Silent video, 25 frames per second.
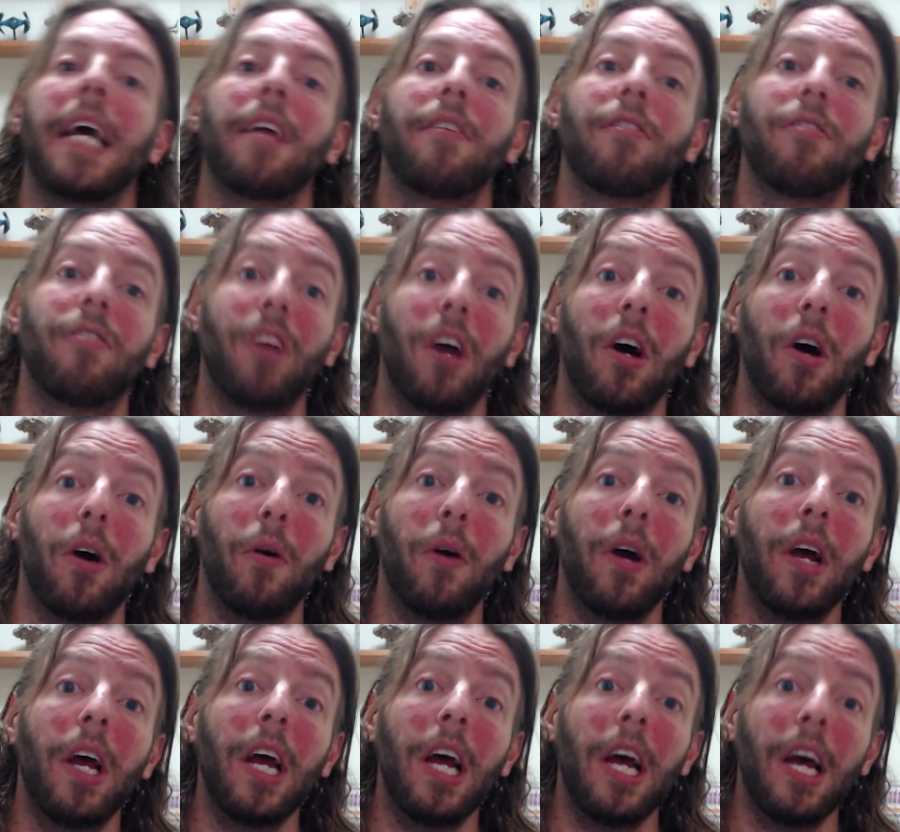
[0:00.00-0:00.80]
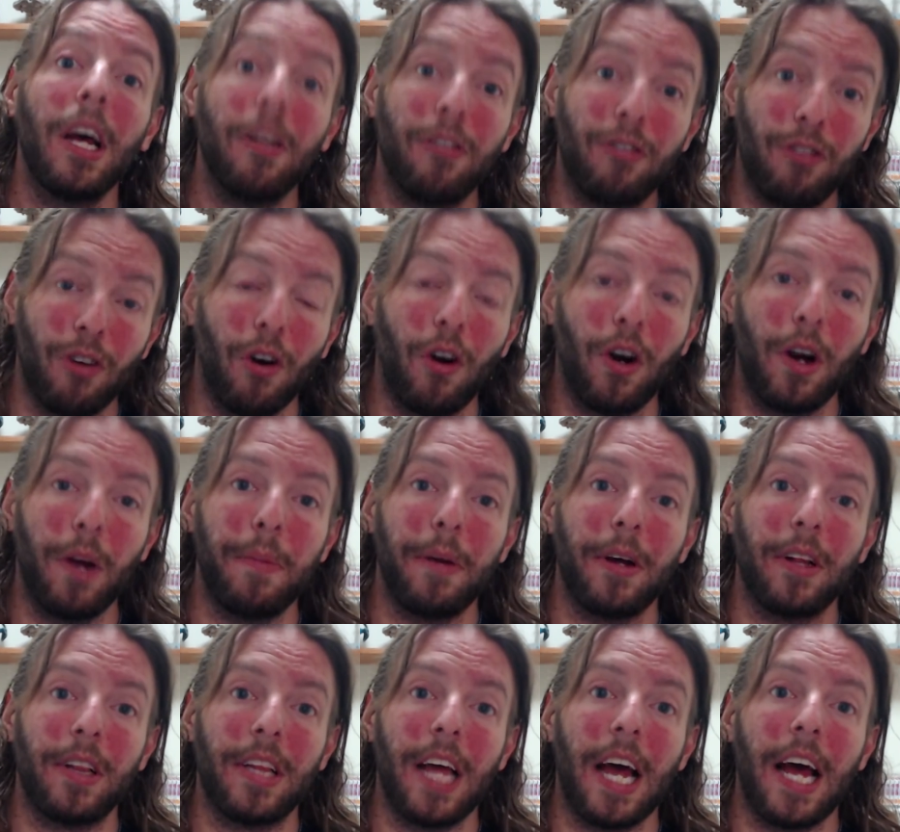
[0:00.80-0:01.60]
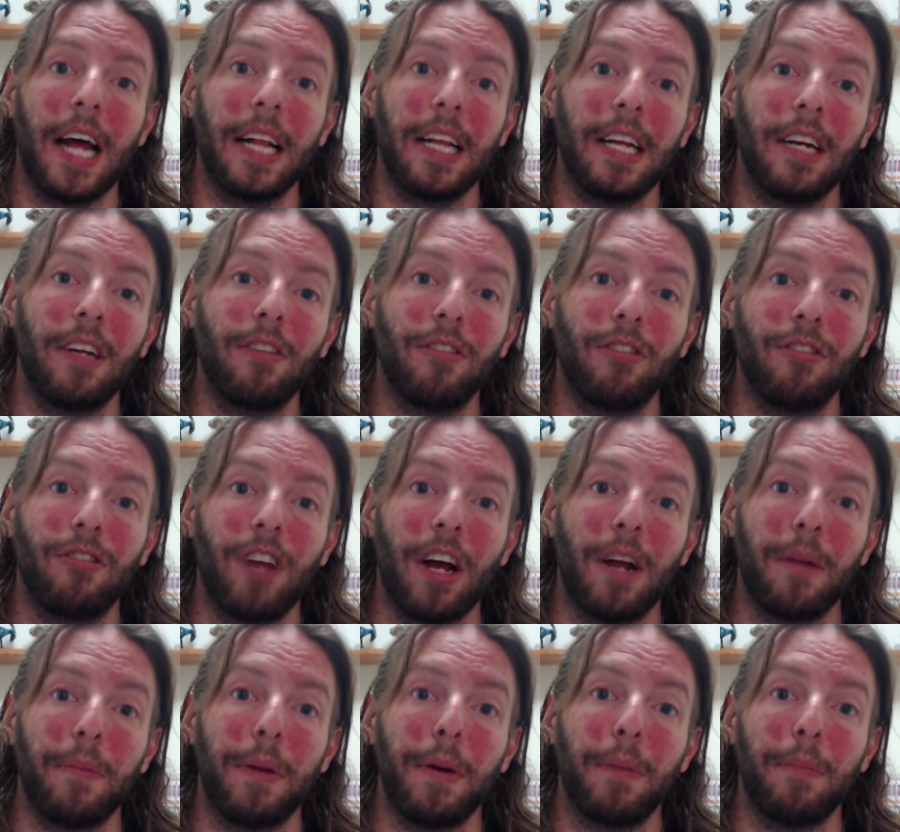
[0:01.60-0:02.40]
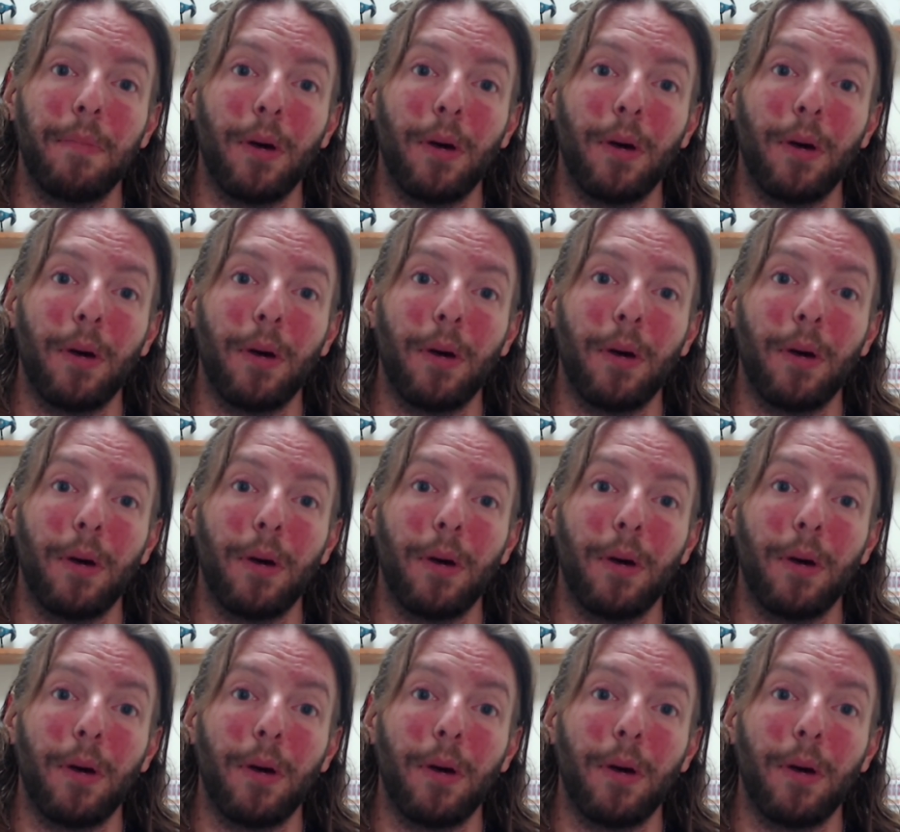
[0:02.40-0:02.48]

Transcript: So sorry about that, ladies and gentlemen,